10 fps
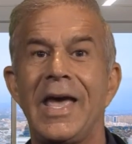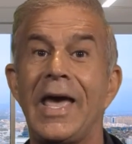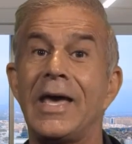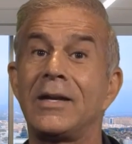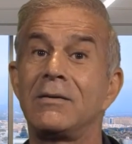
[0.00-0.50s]

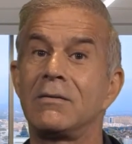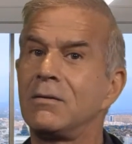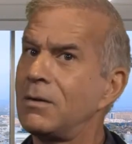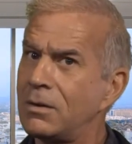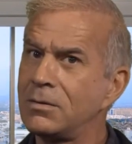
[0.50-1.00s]
And,
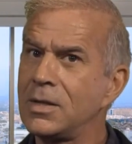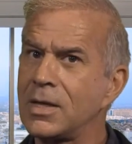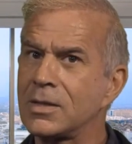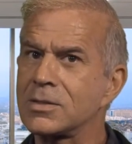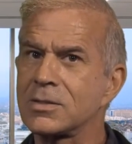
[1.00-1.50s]
oh
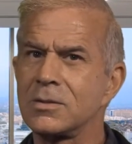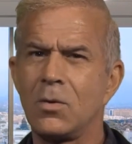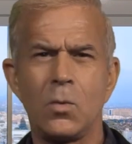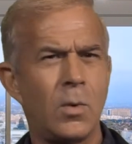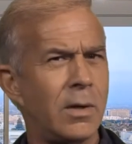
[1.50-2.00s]
yes,
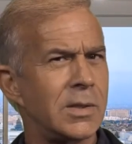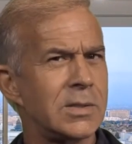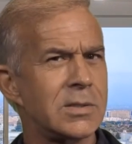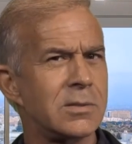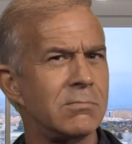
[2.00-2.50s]
where
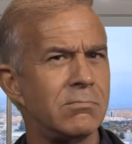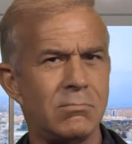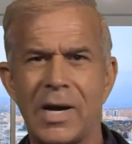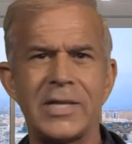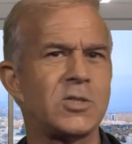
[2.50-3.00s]
is
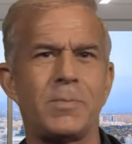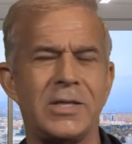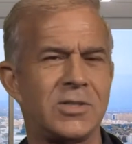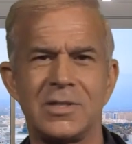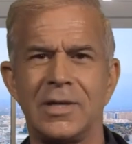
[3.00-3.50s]

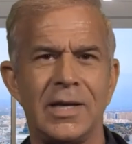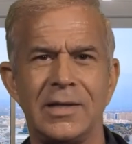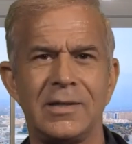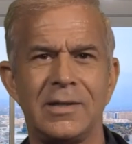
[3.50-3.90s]
MySpace today?